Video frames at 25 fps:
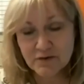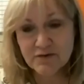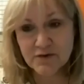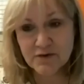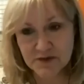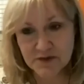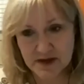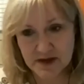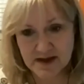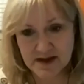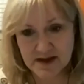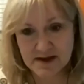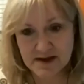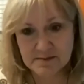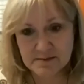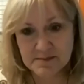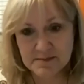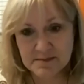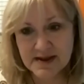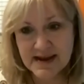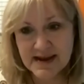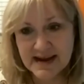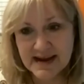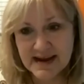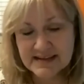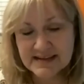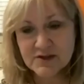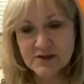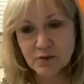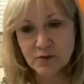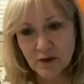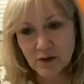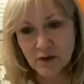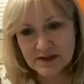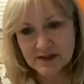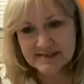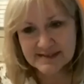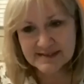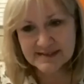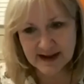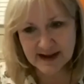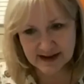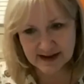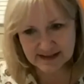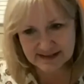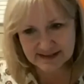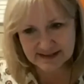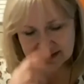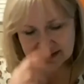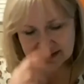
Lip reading: for them. So what's next?